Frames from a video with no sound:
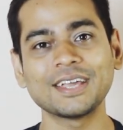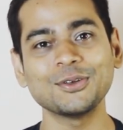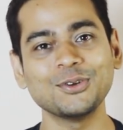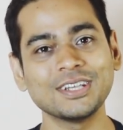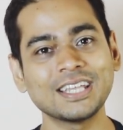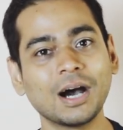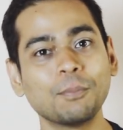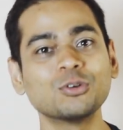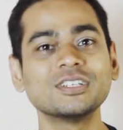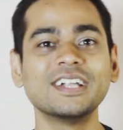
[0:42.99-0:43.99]
take you in the
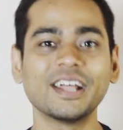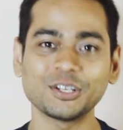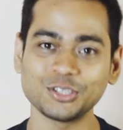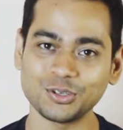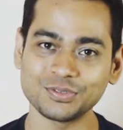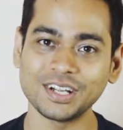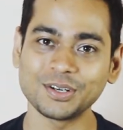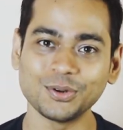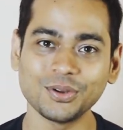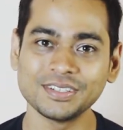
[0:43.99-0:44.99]
opposite direction of
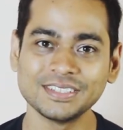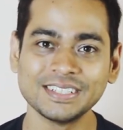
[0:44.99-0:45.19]
that goal